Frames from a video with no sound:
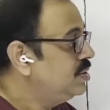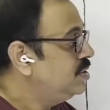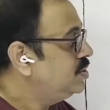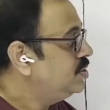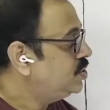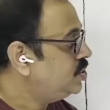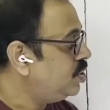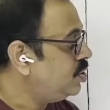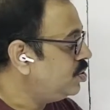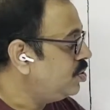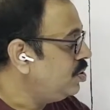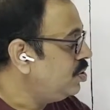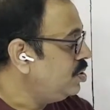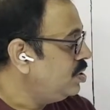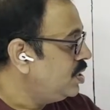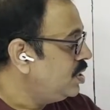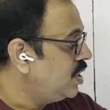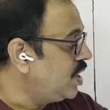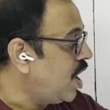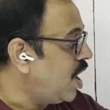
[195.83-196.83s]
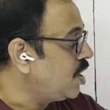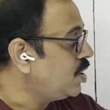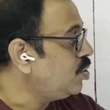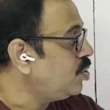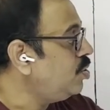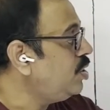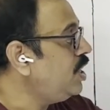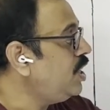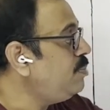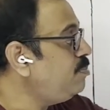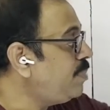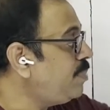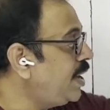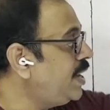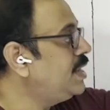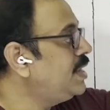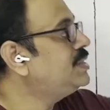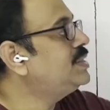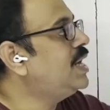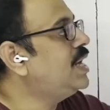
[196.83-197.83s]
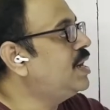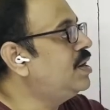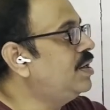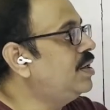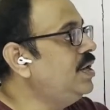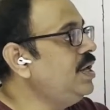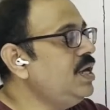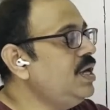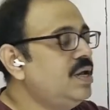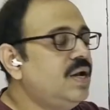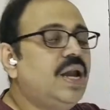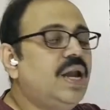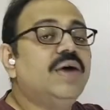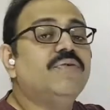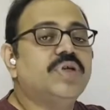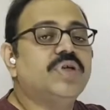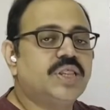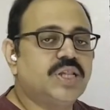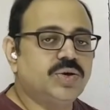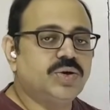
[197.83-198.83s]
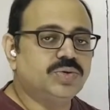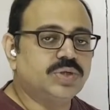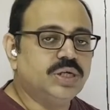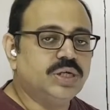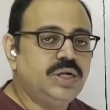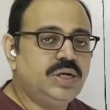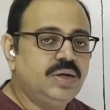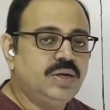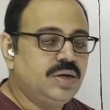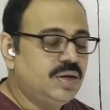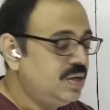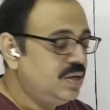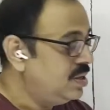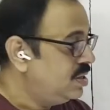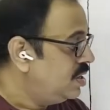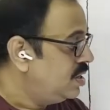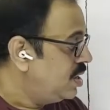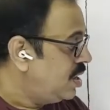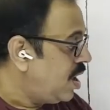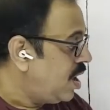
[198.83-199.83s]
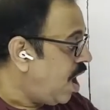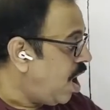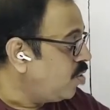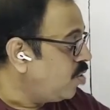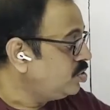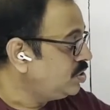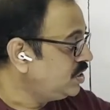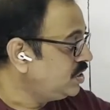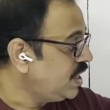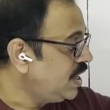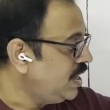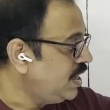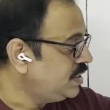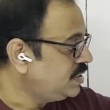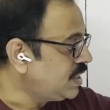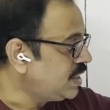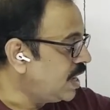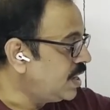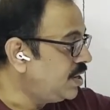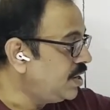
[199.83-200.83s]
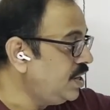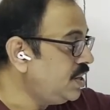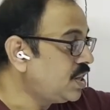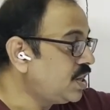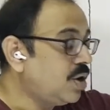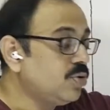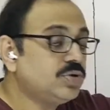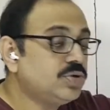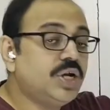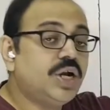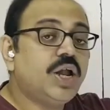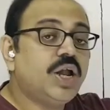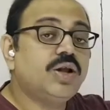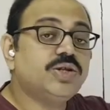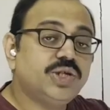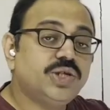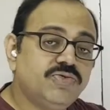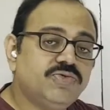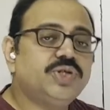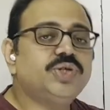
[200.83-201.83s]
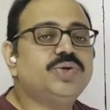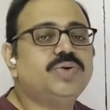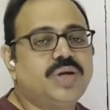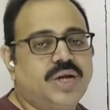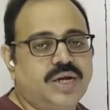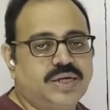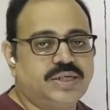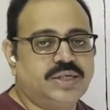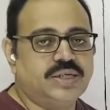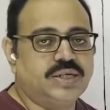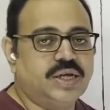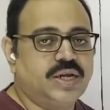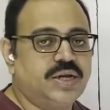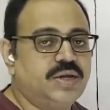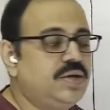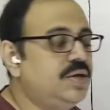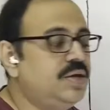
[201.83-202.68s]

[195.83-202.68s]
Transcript: So not only paid salary 11,000, outstanding salary 1,000 also we should consider.